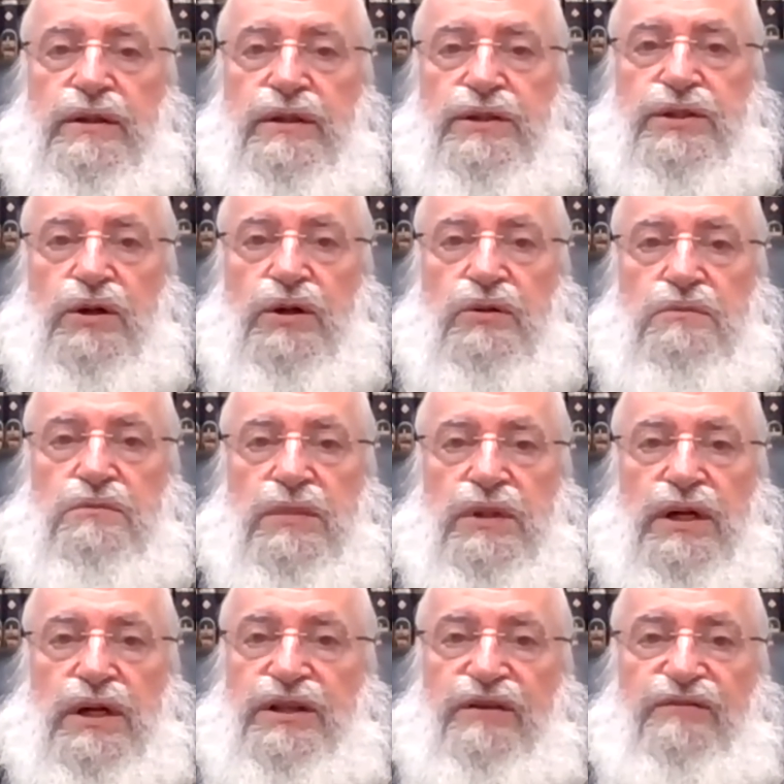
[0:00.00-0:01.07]
so
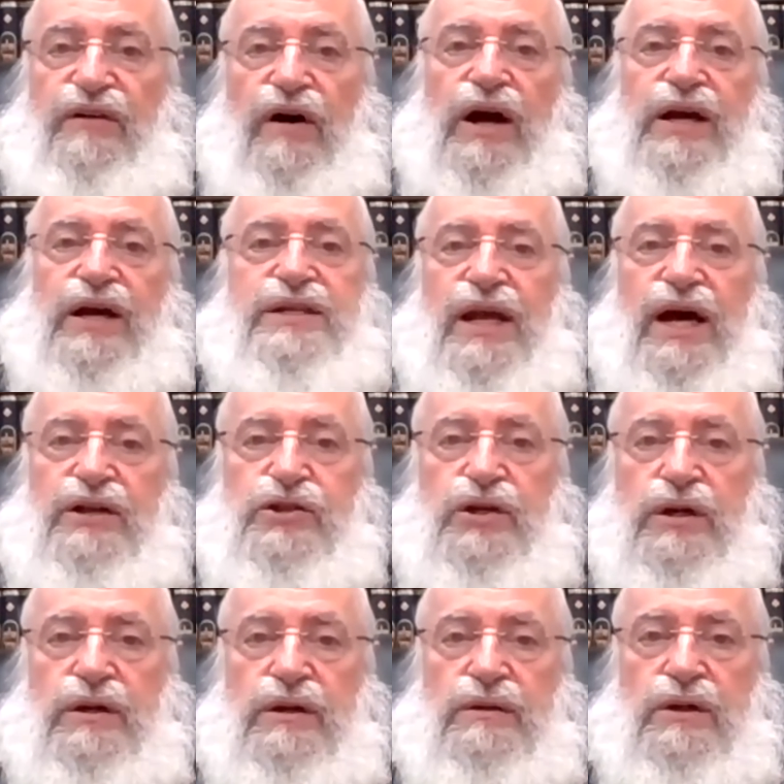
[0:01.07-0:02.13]
it defies
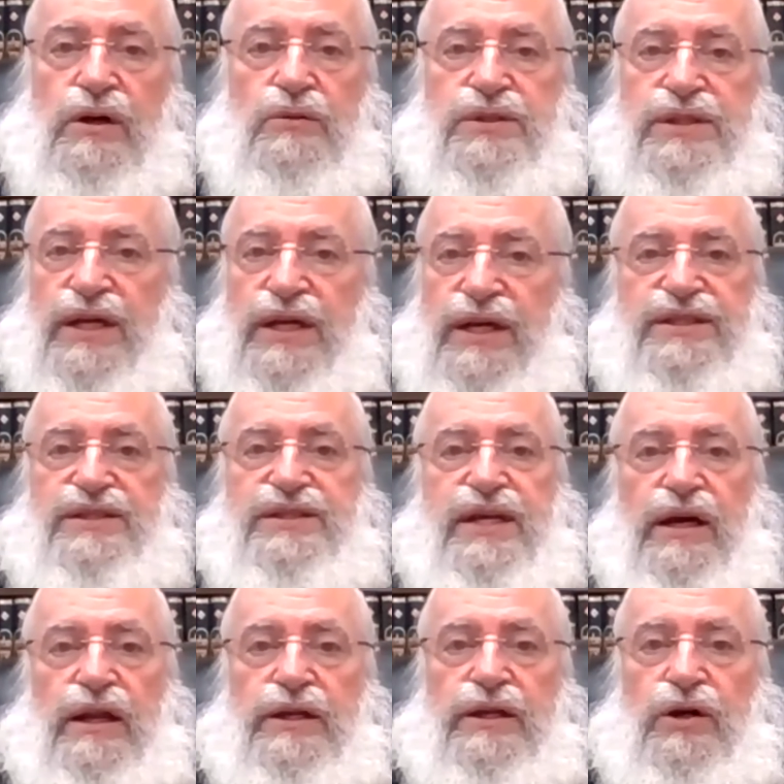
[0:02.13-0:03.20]
logic, goes against the
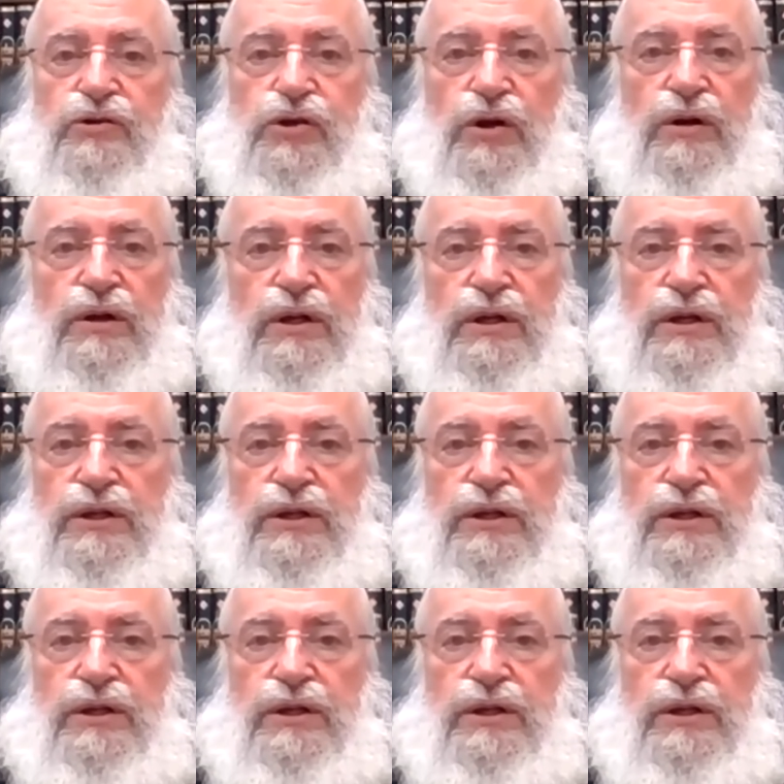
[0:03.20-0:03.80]
sechel yashar.